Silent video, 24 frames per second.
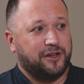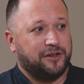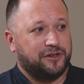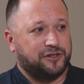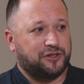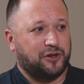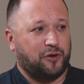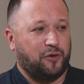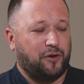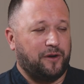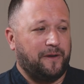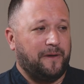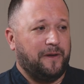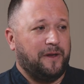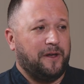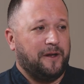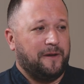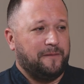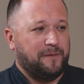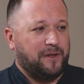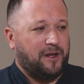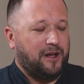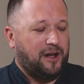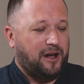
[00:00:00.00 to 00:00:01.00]
So
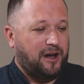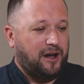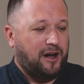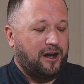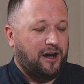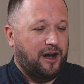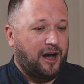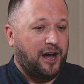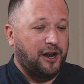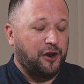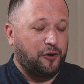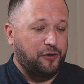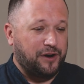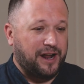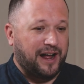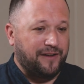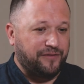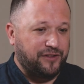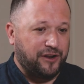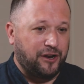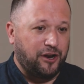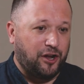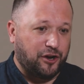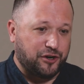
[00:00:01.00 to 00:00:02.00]
I don't
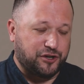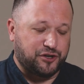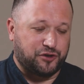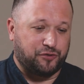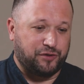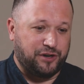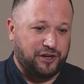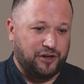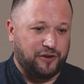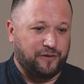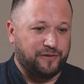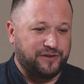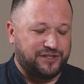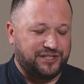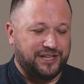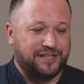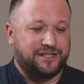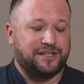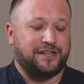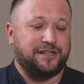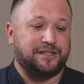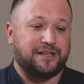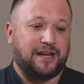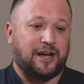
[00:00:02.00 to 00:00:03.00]
have the luxury of
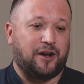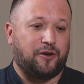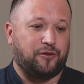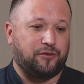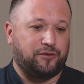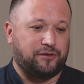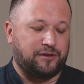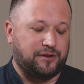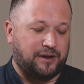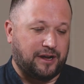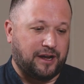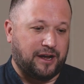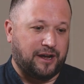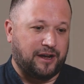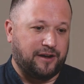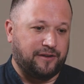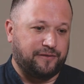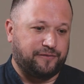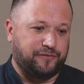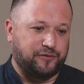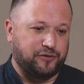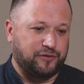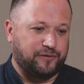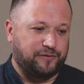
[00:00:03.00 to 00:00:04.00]
sitting down
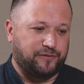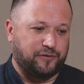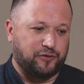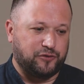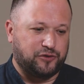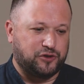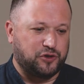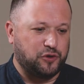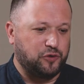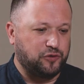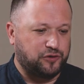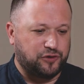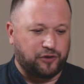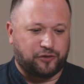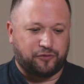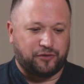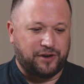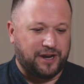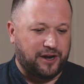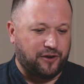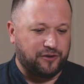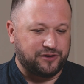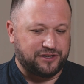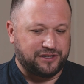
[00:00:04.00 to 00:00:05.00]
for 2 to
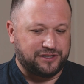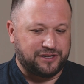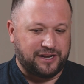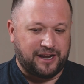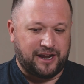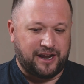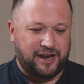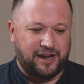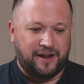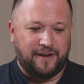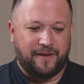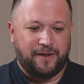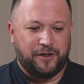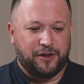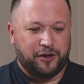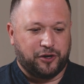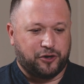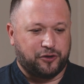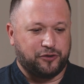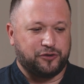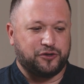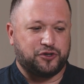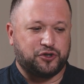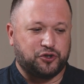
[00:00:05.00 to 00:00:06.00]
3 hours a day
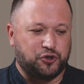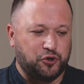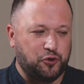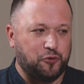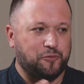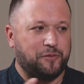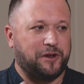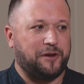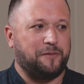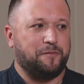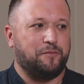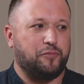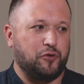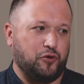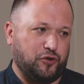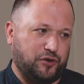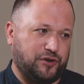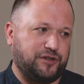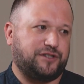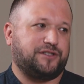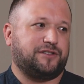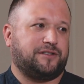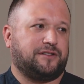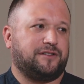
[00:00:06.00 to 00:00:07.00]
consuming
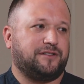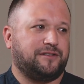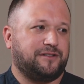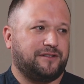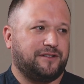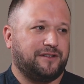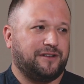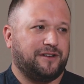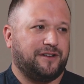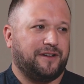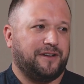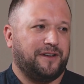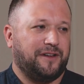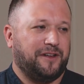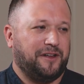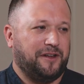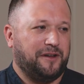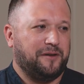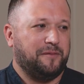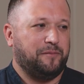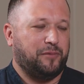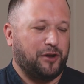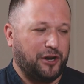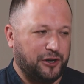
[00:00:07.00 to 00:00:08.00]
books,
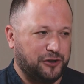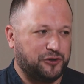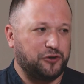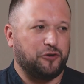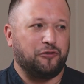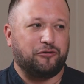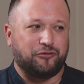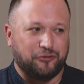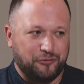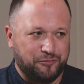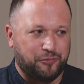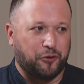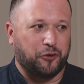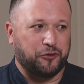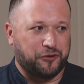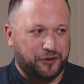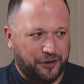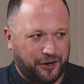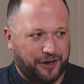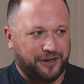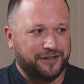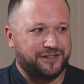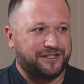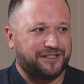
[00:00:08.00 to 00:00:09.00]
but I do through
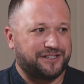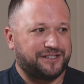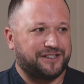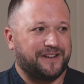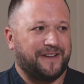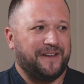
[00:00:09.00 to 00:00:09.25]
podcasts.